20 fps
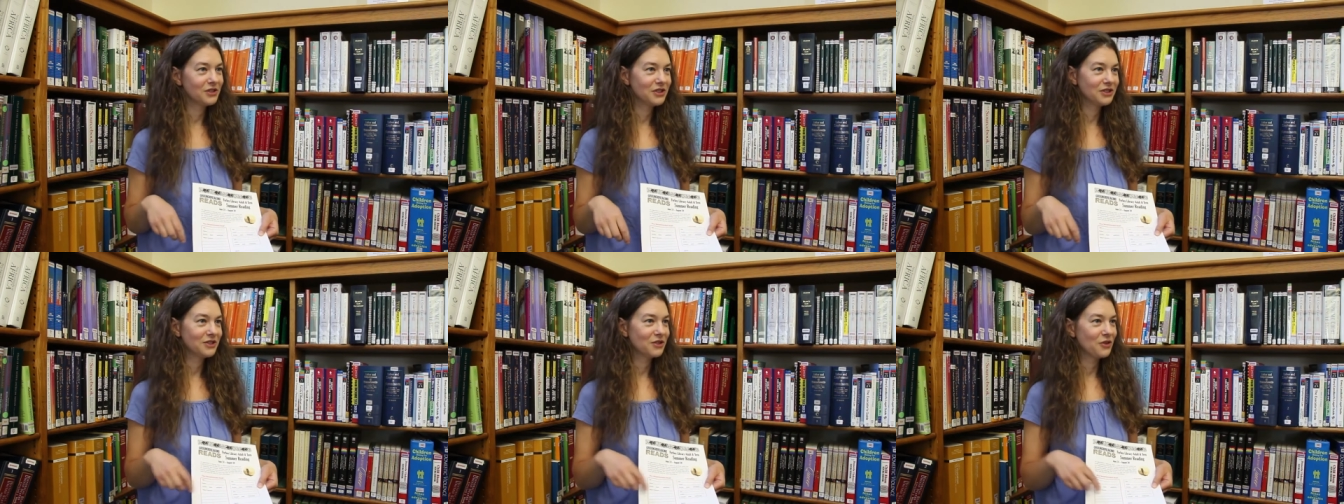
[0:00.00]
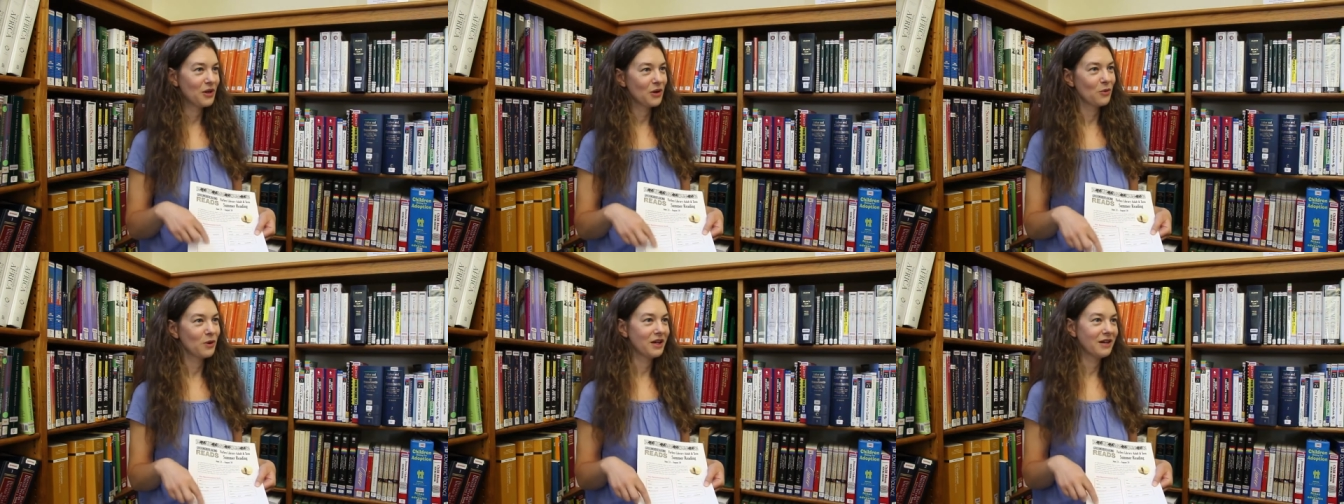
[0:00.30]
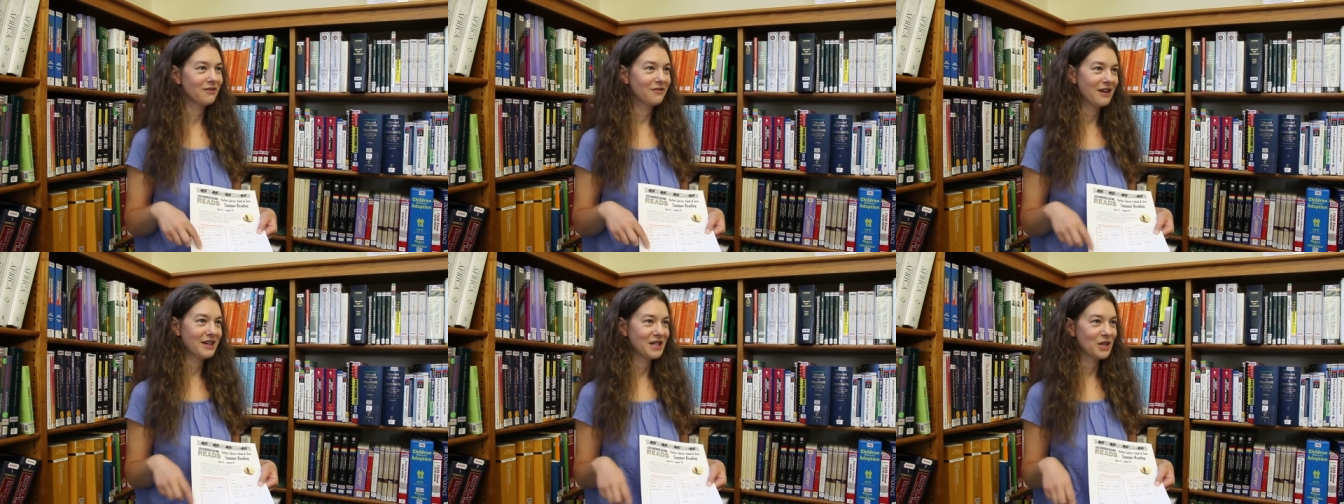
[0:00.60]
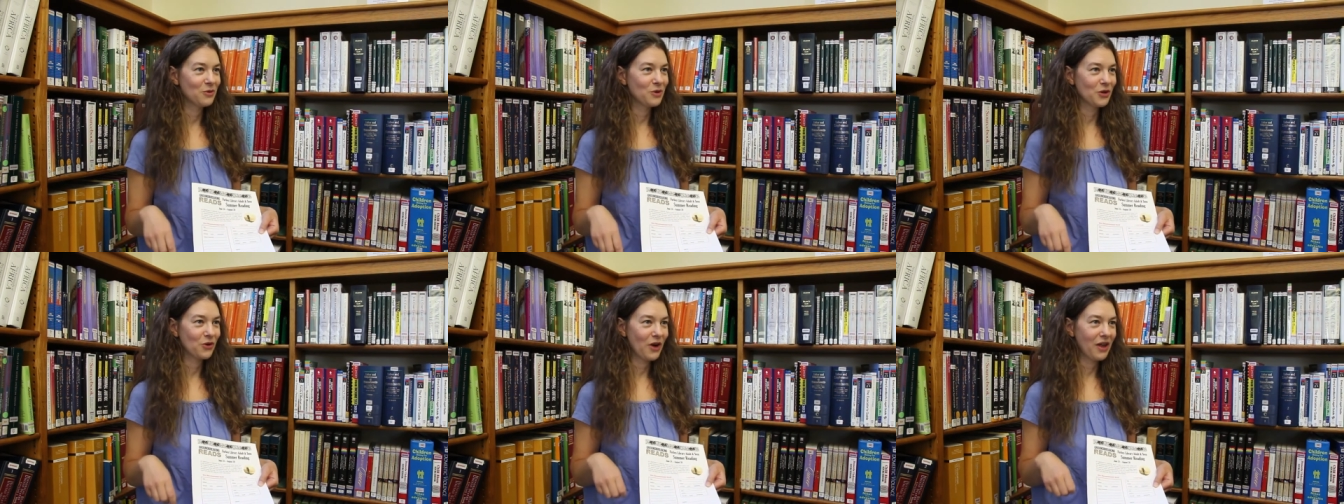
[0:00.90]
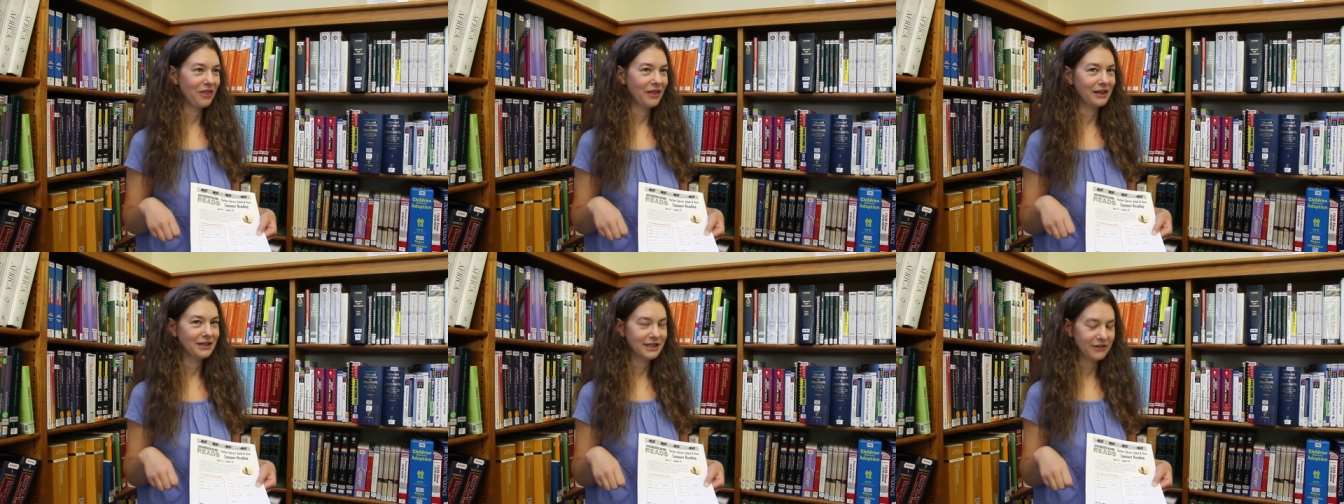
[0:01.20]
so that we can find out what
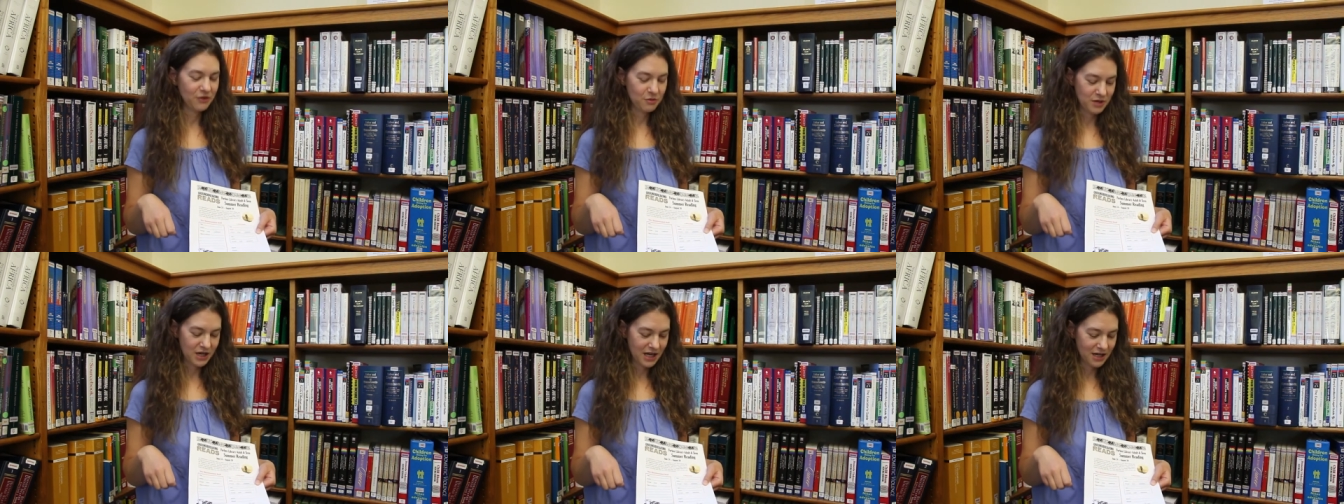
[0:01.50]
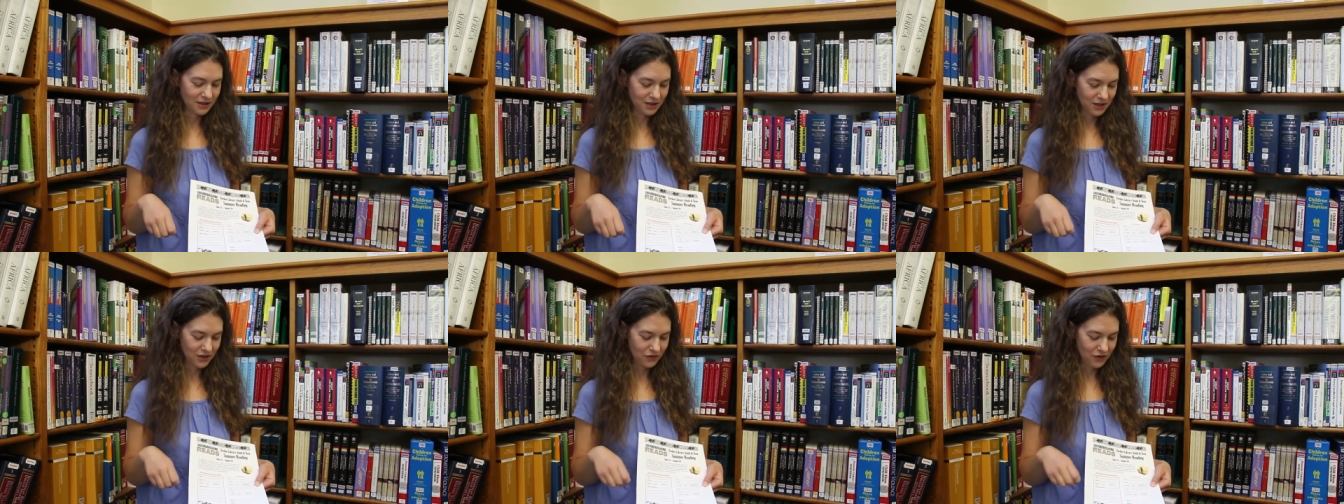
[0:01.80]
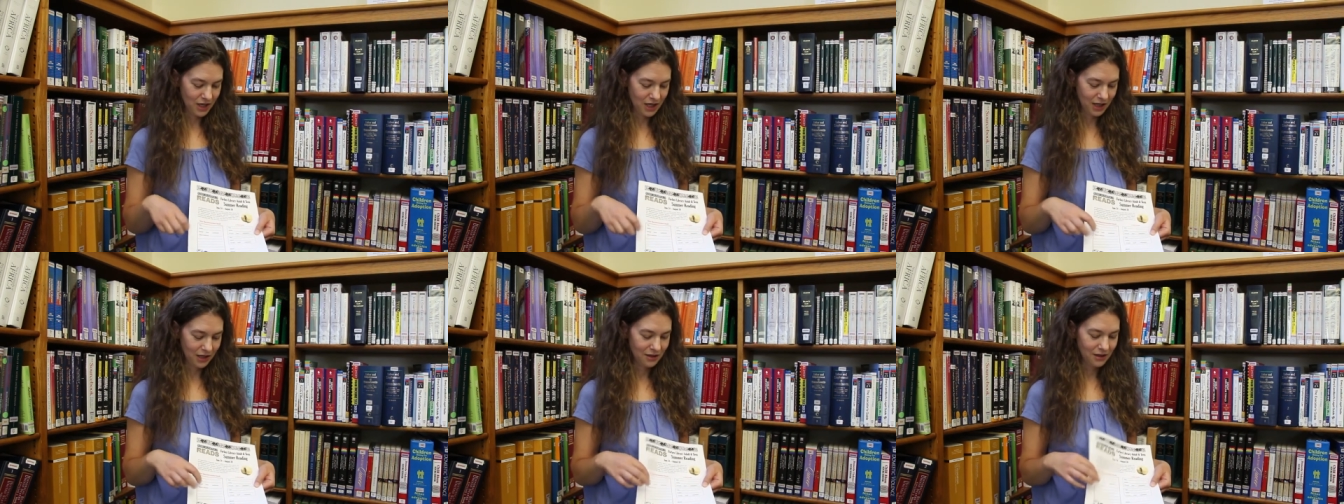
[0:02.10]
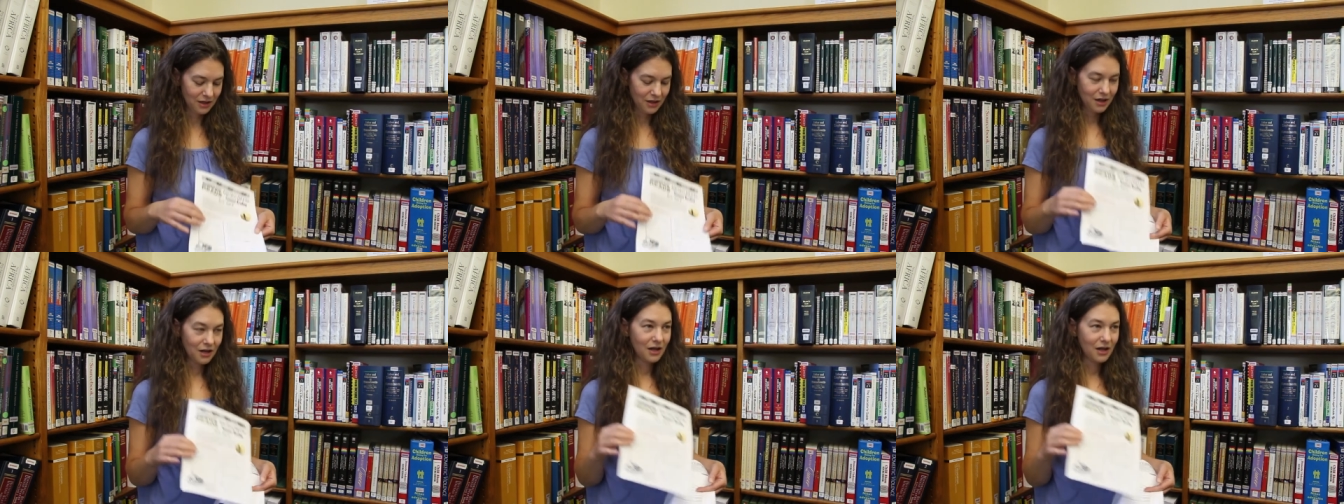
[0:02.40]
great things everybody else is reading.